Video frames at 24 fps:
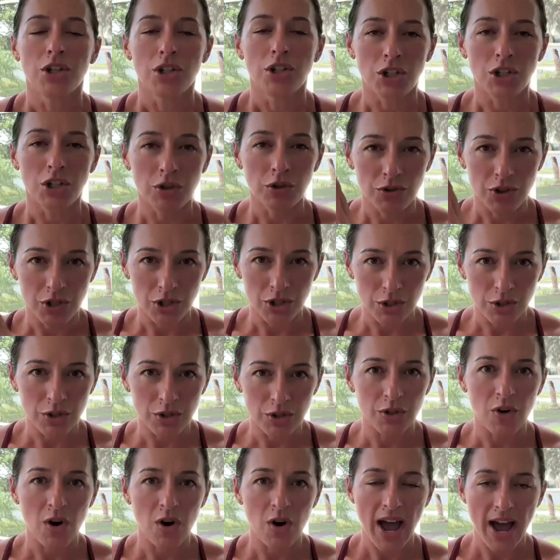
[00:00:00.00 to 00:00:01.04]
You
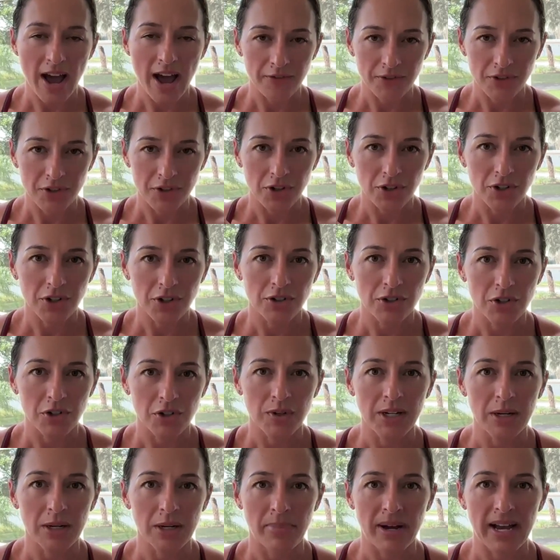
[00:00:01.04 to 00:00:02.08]
do, after you're
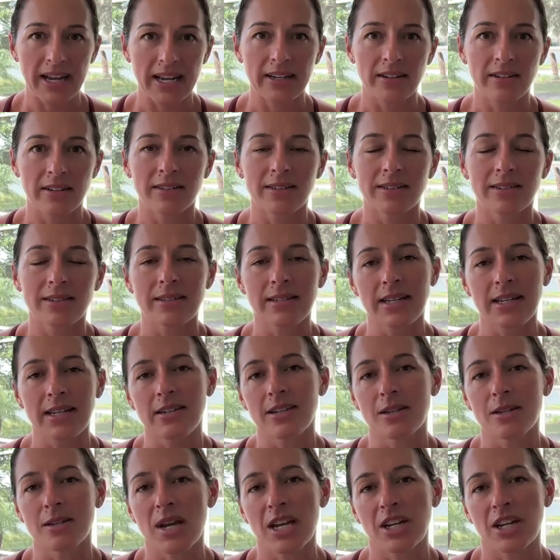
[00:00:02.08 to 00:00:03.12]
doing binders, need
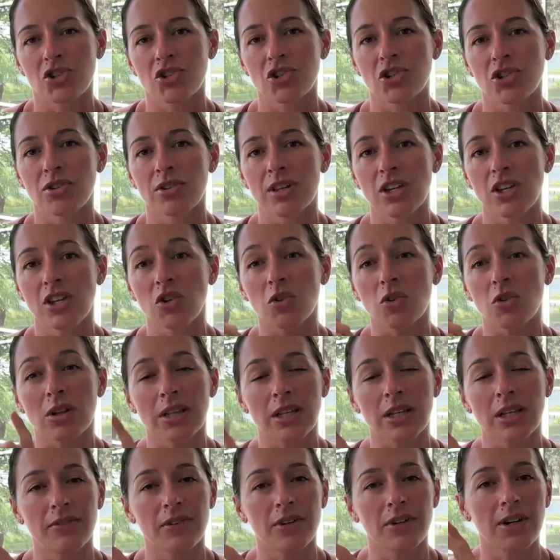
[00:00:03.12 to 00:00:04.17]
to make sure that your
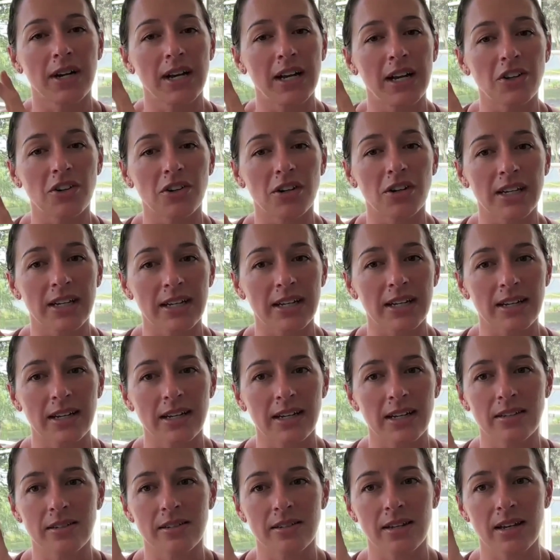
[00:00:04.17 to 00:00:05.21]
liver and your
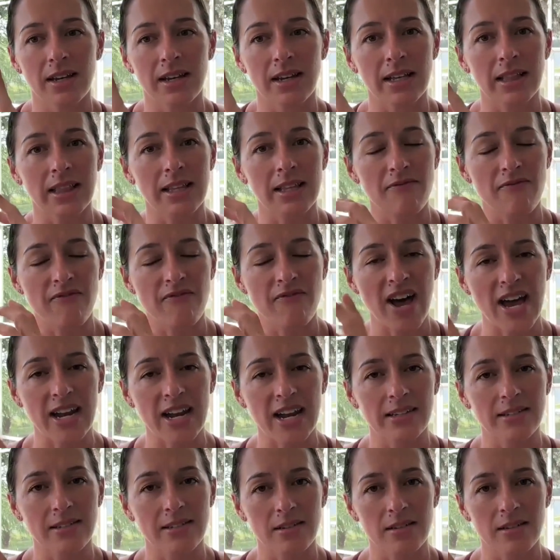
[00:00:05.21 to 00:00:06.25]
kidneys and
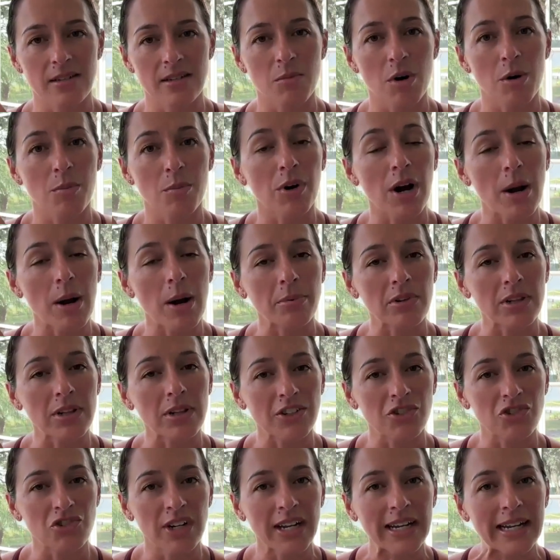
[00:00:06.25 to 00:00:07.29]
lymphatic system are
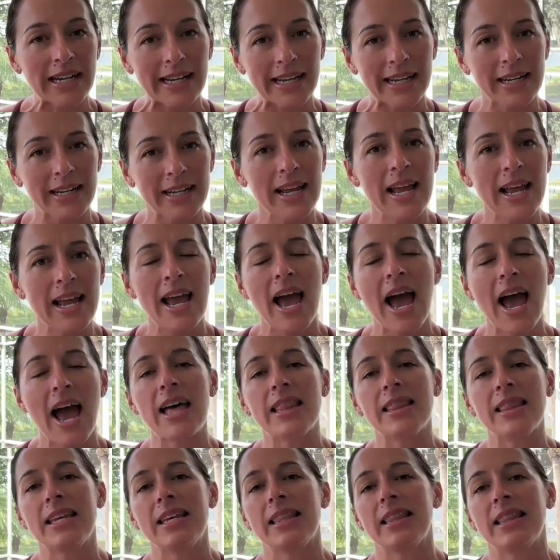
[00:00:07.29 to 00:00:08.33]
properly draining,
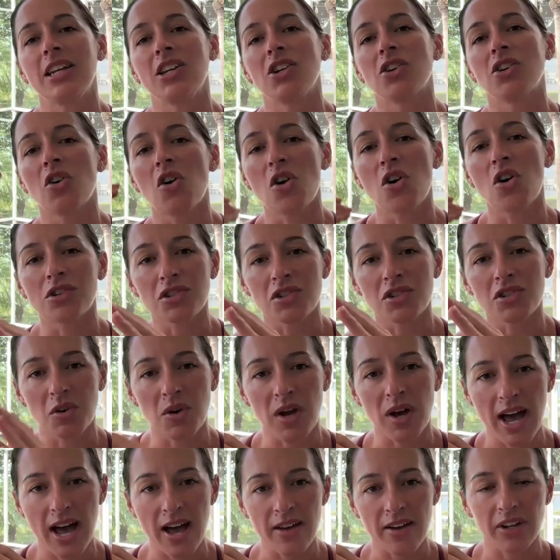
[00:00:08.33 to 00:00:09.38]
and then that you're also
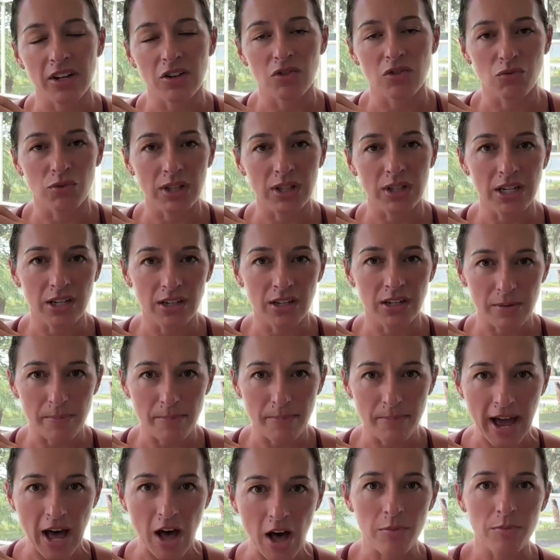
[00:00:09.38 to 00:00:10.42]
having really good
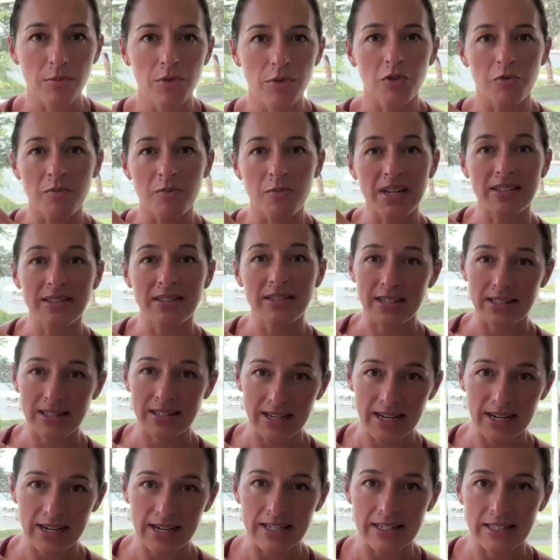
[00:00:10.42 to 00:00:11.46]
bowel movements. Because,
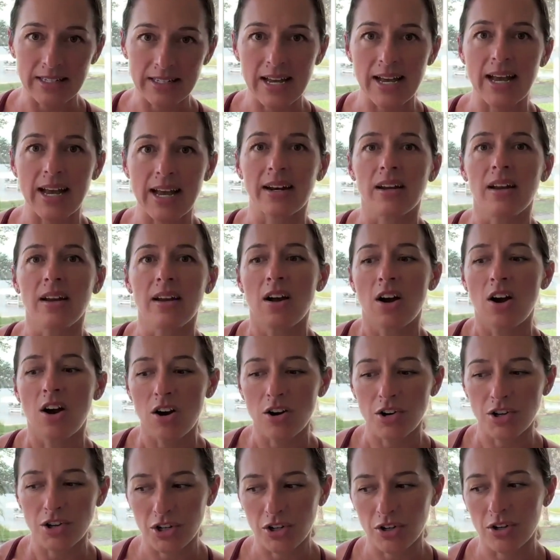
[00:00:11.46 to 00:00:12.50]
like I said,
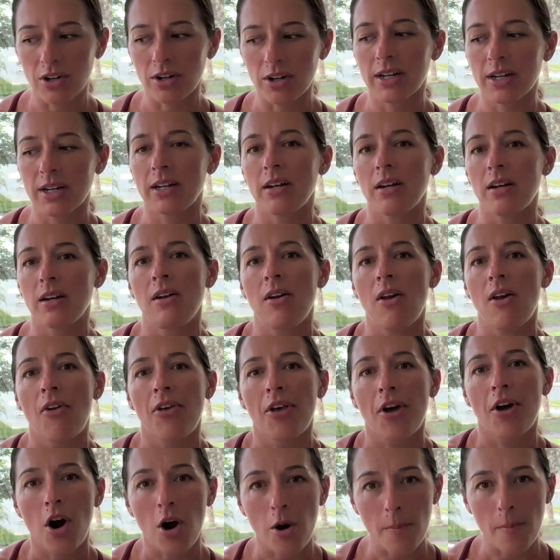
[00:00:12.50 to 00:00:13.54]
our urine,
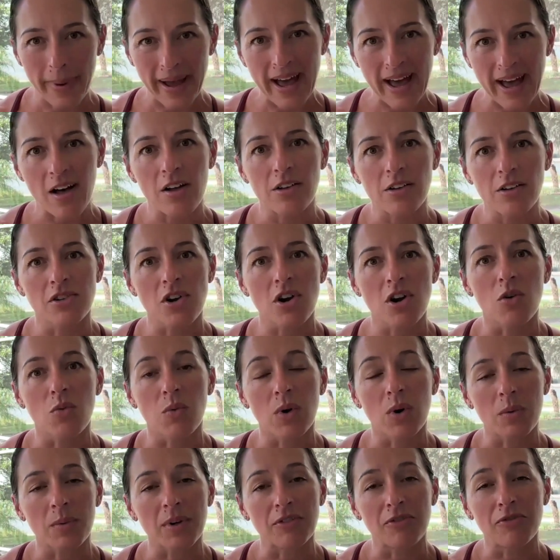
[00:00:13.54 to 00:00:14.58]
our bowels are
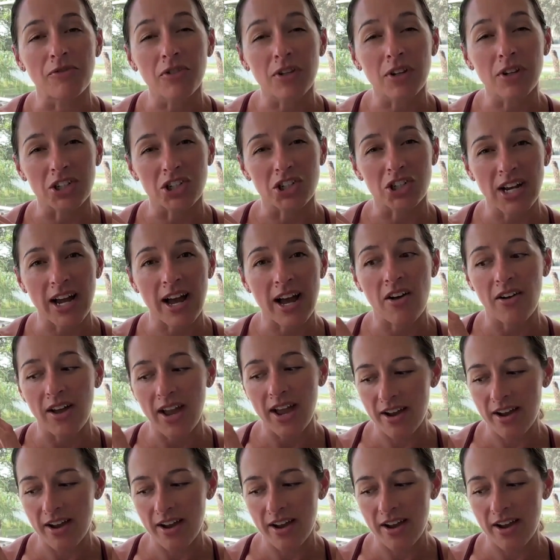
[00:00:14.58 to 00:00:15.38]
where we flush out